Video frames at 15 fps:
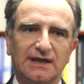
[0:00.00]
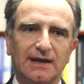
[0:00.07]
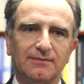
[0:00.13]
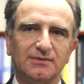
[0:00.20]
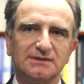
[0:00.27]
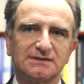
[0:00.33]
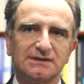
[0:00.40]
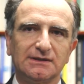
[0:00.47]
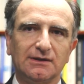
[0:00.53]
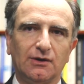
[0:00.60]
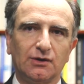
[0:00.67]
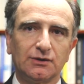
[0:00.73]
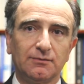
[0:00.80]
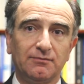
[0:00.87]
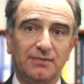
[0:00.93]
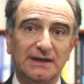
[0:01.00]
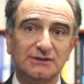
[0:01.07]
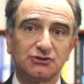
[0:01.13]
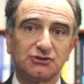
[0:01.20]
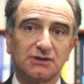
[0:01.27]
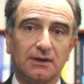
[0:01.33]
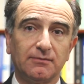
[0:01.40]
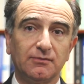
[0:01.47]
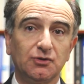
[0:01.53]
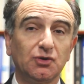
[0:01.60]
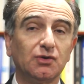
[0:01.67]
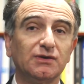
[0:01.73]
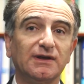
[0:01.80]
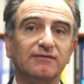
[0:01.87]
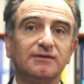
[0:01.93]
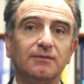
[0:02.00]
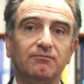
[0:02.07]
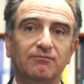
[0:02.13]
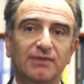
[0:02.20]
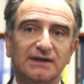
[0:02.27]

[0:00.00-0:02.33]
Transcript: happens in, on a benchtop. You could have the